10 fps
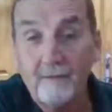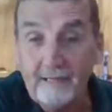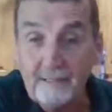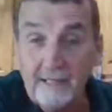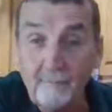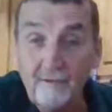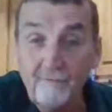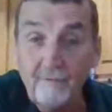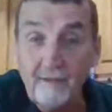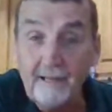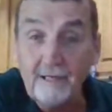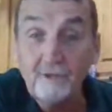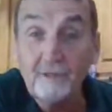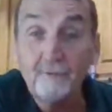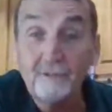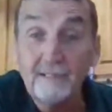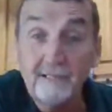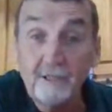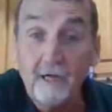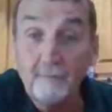Next time it flashed, it was in
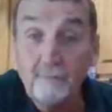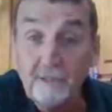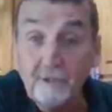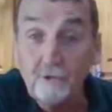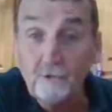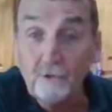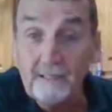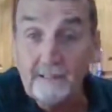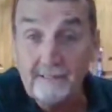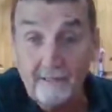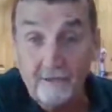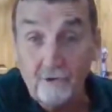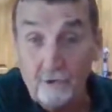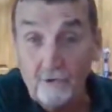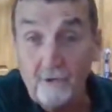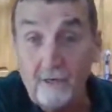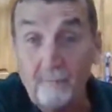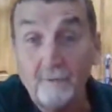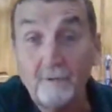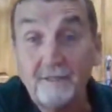the tops of the trees. And the third
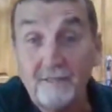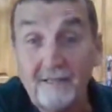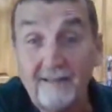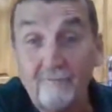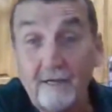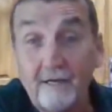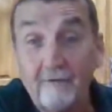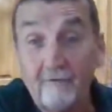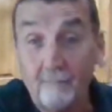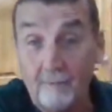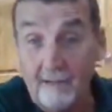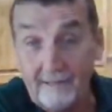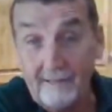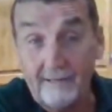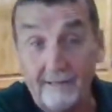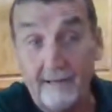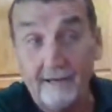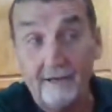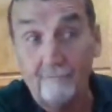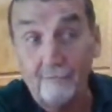time, it was 10 feet over my head.
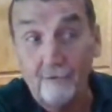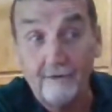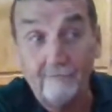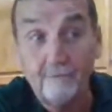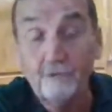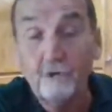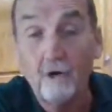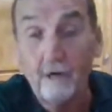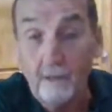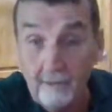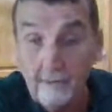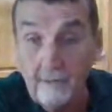And a friend from Charlotte